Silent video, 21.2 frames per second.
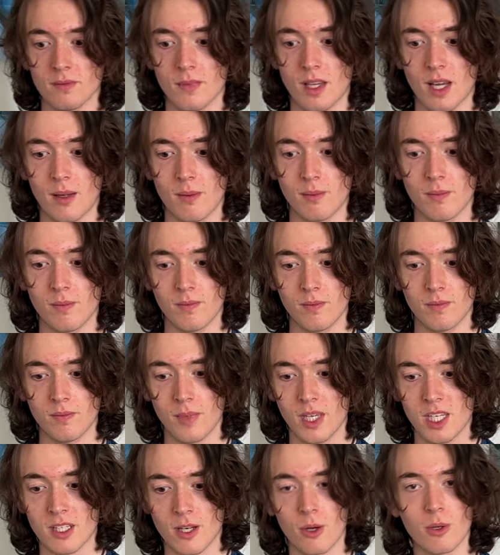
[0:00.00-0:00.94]
I'm
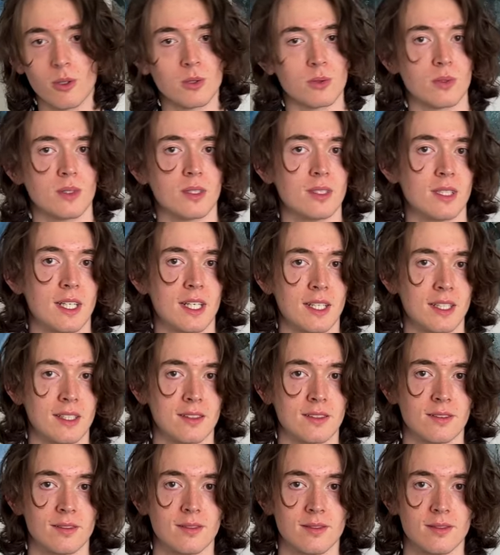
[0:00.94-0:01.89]
my toes were
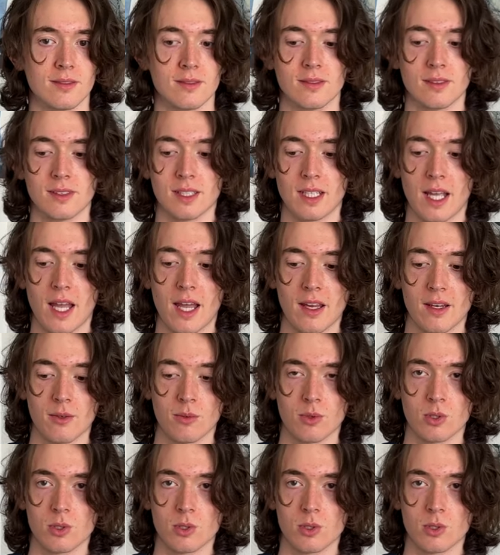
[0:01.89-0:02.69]
hitting the end,